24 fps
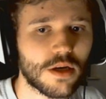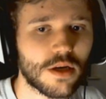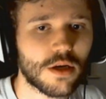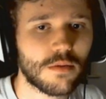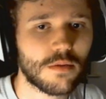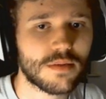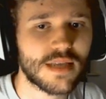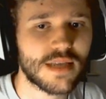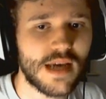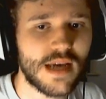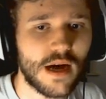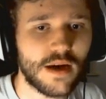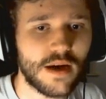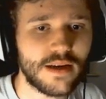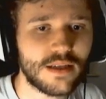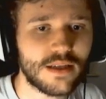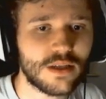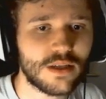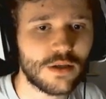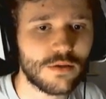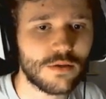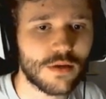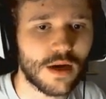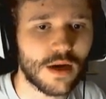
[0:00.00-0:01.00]
going to come say hi
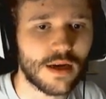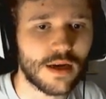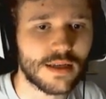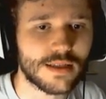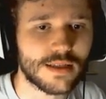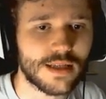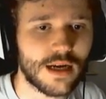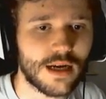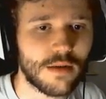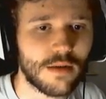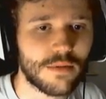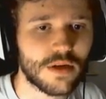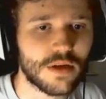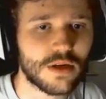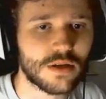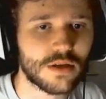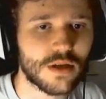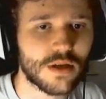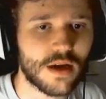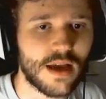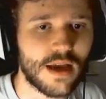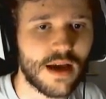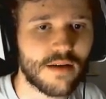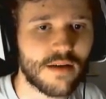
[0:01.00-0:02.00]
to you guys now
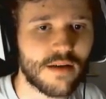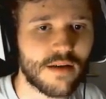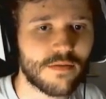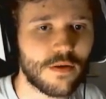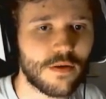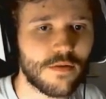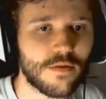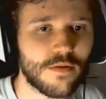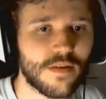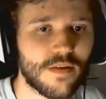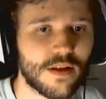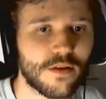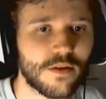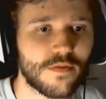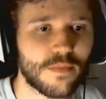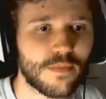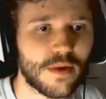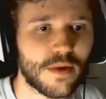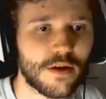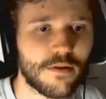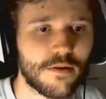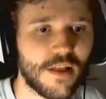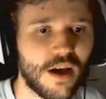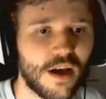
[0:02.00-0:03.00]
because I have no value for
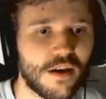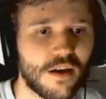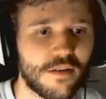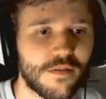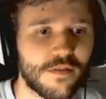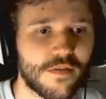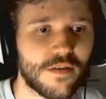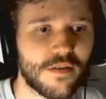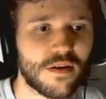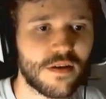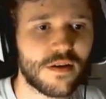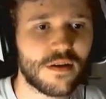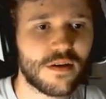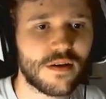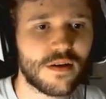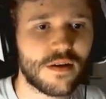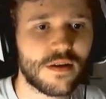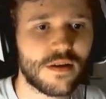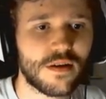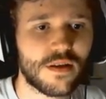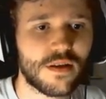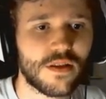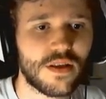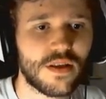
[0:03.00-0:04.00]
my own life.
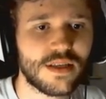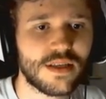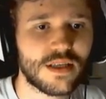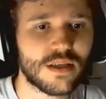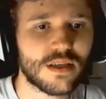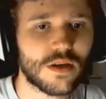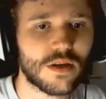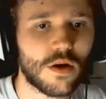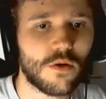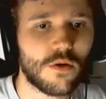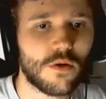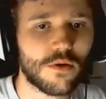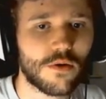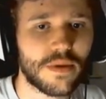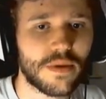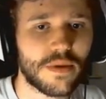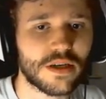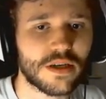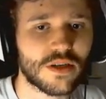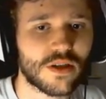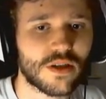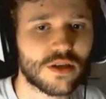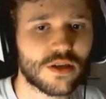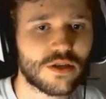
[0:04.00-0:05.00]
This is an older
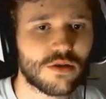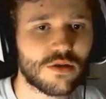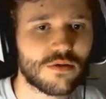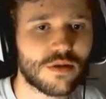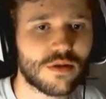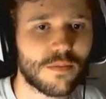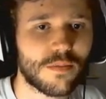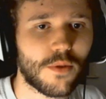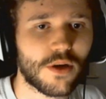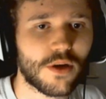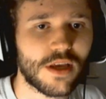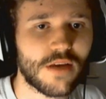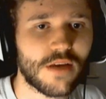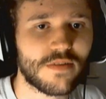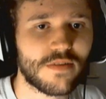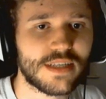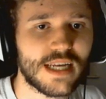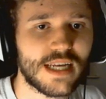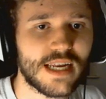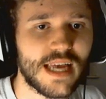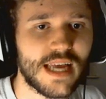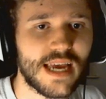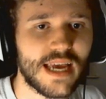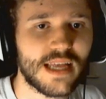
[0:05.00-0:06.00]
picture that shows the body of a
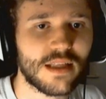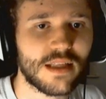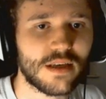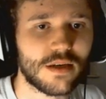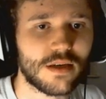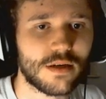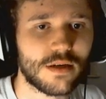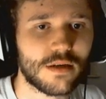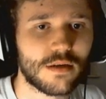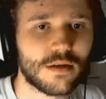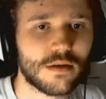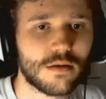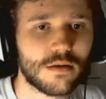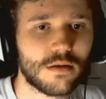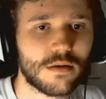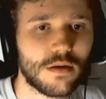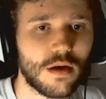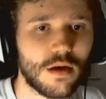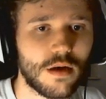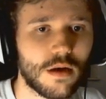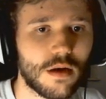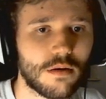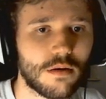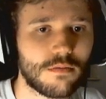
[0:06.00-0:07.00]
dead alien.
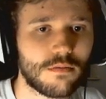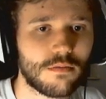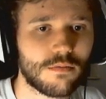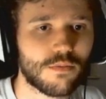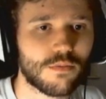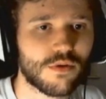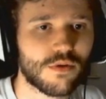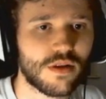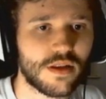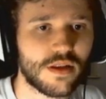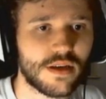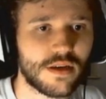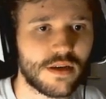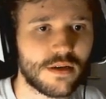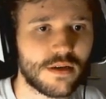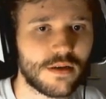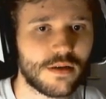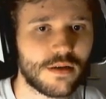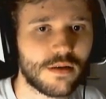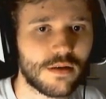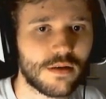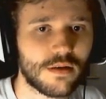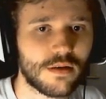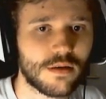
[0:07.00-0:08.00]
Oh, brilliant.
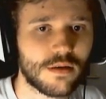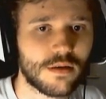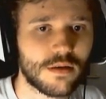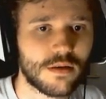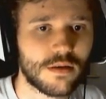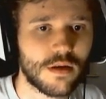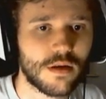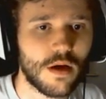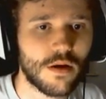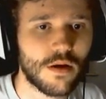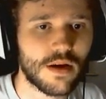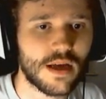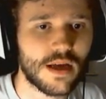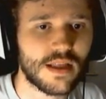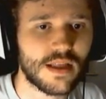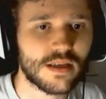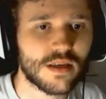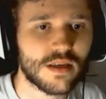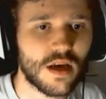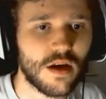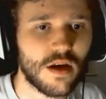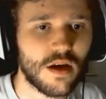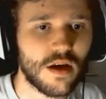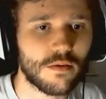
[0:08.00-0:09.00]
Okay,
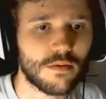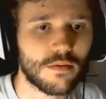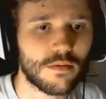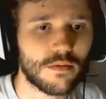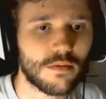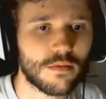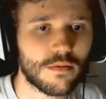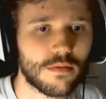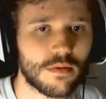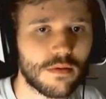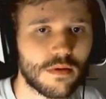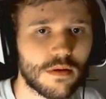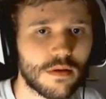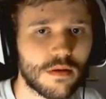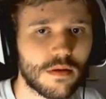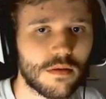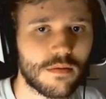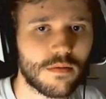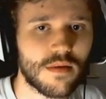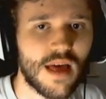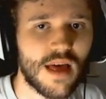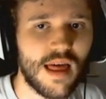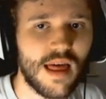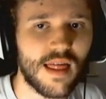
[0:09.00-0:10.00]
let's go.
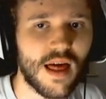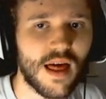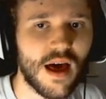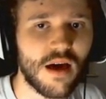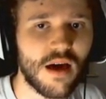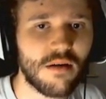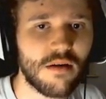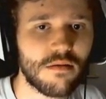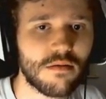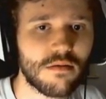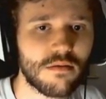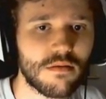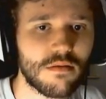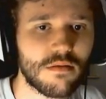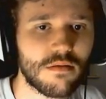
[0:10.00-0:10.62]
Hello?